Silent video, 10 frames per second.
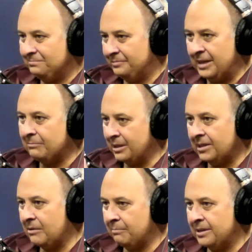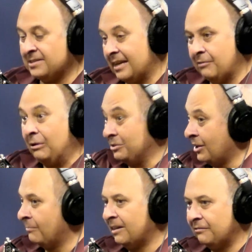family of companies? And I want to
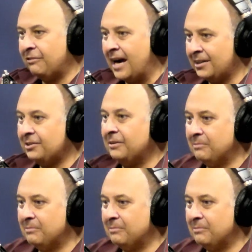talk about the factory. But